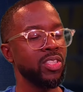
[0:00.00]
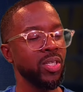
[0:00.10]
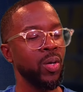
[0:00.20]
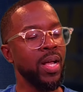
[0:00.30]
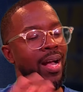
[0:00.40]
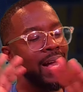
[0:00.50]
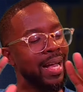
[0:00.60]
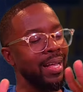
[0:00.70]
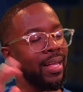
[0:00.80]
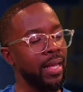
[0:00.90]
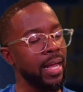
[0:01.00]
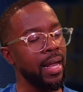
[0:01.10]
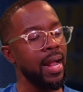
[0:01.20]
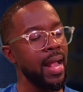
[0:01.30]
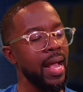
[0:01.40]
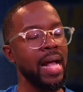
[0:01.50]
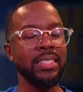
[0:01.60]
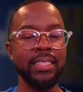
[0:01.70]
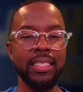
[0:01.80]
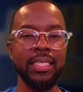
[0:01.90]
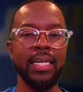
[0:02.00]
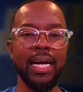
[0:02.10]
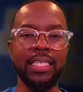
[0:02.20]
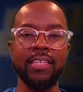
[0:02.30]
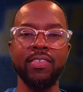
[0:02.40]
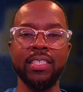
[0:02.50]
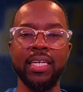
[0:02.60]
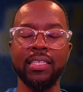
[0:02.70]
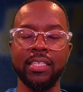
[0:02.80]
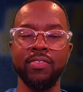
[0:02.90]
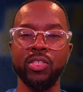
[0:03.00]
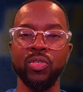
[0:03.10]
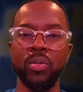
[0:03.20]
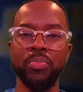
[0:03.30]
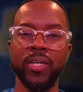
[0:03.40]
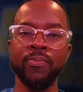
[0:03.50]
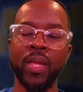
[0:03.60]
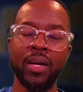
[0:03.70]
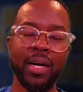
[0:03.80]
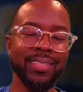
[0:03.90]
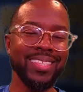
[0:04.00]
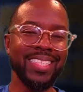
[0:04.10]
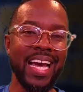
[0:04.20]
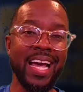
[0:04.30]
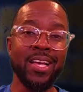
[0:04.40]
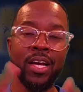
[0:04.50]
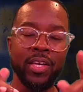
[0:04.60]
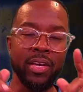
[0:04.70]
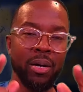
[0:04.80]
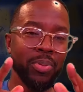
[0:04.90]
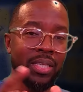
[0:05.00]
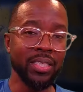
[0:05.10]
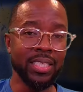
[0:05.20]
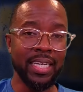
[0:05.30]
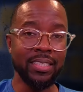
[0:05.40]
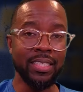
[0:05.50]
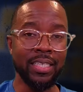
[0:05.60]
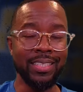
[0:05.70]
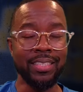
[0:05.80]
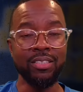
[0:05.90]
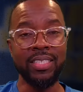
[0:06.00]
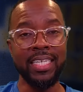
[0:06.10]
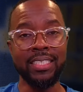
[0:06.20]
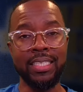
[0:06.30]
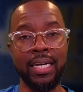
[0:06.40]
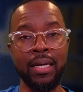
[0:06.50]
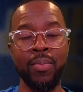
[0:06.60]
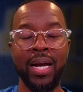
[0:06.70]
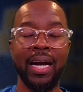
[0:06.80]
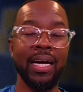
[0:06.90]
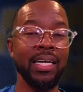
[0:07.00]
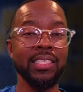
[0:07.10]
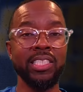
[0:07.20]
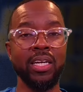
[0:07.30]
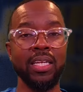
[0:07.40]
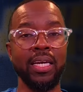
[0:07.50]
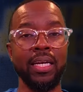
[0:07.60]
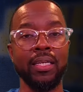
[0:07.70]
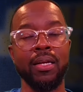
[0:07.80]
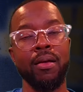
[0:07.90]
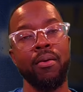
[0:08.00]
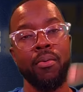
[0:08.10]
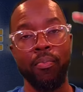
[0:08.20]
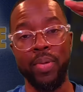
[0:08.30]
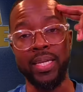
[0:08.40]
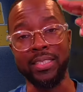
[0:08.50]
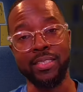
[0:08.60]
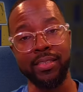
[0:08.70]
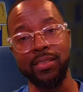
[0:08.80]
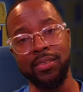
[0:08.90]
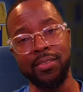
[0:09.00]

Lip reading: So I see it. I give it to him. But other than that, y'all be good out there. Until next time, I'll holler at y'all later. Peace.